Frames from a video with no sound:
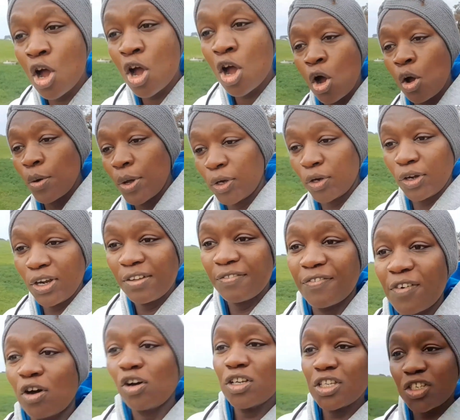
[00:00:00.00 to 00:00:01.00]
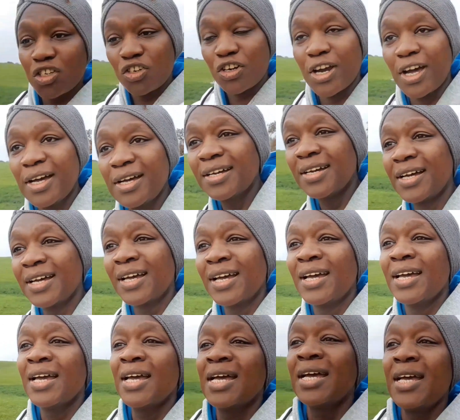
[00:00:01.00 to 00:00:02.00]
When you leave Austria,
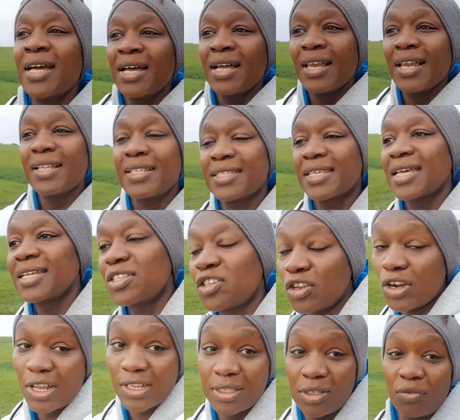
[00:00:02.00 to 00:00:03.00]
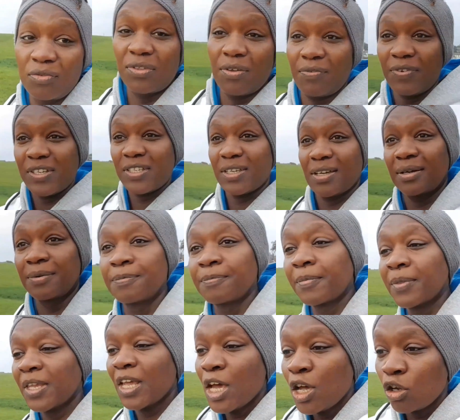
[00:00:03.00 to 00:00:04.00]
let's say it's your last day of the visa,
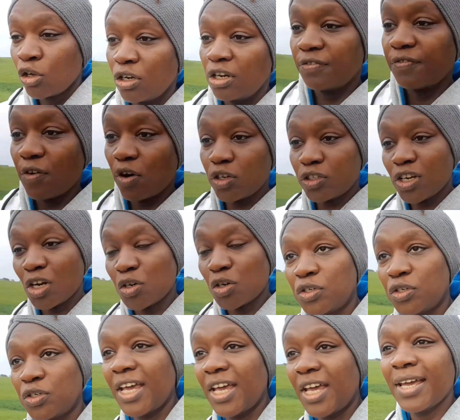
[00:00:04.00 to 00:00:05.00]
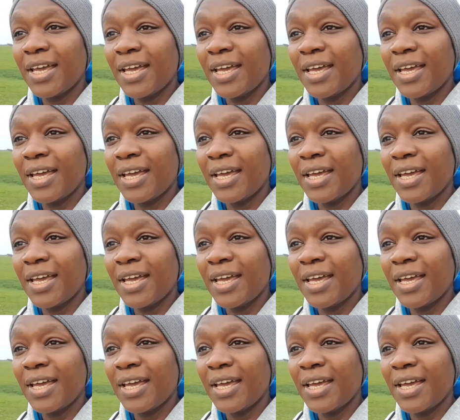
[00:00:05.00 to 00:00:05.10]
you leave Austria today,